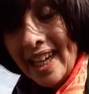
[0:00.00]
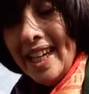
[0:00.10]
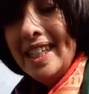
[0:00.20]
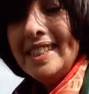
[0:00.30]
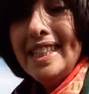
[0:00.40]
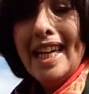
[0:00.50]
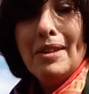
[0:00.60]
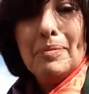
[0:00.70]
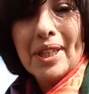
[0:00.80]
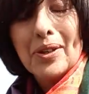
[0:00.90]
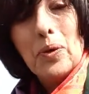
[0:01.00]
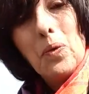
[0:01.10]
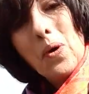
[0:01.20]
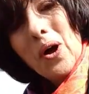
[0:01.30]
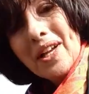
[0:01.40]
His name
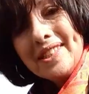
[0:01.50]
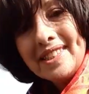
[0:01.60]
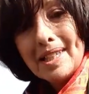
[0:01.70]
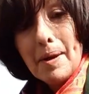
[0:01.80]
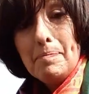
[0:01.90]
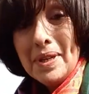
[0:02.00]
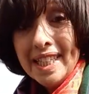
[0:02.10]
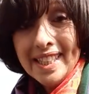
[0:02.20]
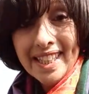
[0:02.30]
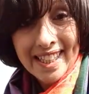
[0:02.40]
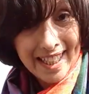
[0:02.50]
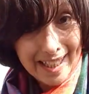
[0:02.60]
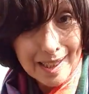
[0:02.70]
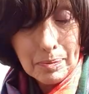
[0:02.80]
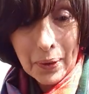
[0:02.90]
was Mini
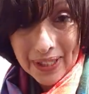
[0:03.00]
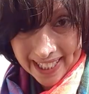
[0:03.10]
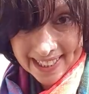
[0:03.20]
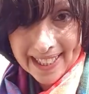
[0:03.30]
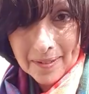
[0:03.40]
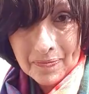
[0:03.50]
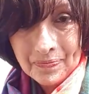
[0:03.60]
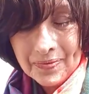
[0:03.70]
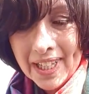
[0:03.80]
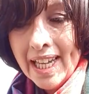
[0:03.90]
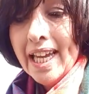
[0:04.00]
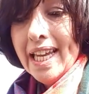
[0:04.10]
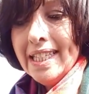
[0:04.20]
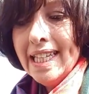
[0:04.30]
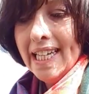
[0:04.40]
Spoletta,
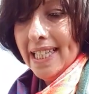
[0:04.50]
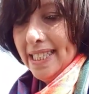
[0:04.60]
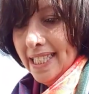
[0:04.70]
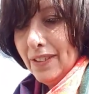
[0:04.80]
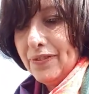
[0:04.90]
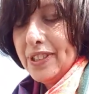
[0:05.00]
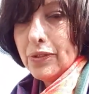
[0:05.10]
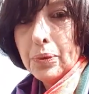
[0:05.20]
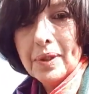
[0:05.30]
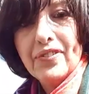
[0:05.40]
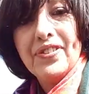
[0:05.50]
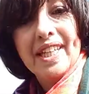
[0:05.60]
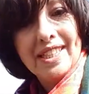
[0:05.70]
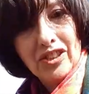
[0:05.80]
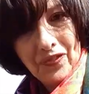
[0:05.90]
and he lived with
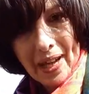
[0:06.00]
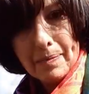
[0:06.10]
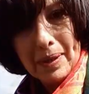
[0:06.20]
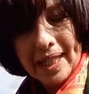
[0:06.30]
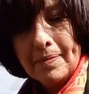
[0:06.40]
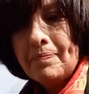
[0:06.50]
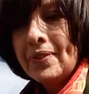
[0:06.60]
his family